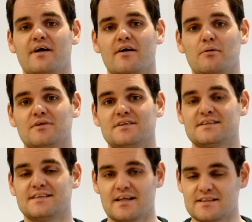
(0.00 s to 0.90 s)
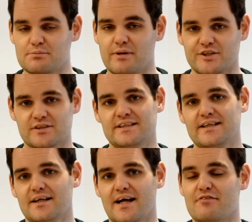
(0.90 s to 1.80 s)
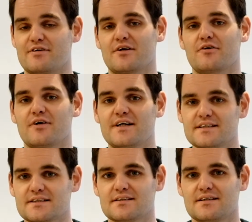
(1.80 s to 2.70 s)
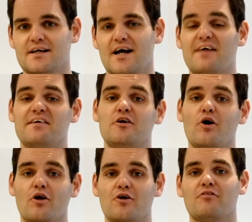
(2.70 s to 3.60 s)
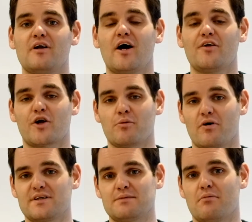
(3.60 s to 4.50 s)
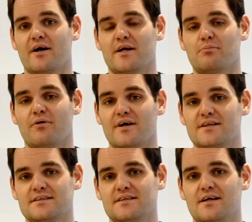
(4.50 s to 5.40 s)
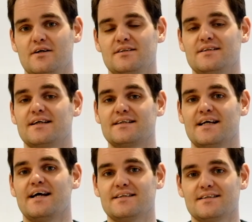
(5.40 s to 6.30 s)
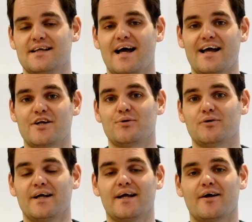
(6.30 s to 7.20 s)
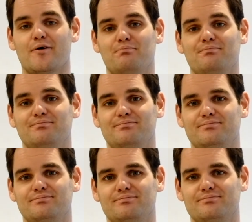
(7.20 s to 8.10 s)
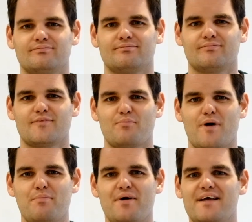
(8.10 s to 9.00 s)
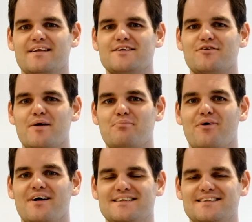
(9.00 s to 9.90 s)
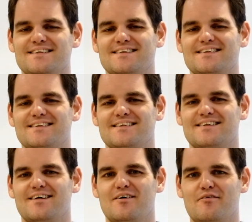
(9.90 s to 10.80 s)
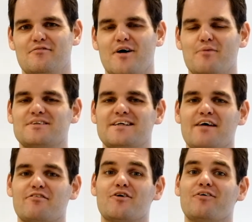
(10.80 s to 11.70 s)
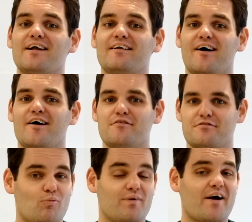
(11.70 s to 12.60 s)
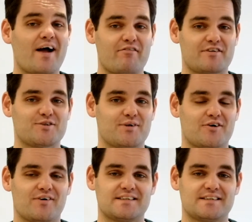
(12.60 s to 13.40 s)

able to sell as specialty have increased, and they no longer rely on the commodity market price to dictate their annual income. By paying these great prices, farmers can have a great life without having to increase the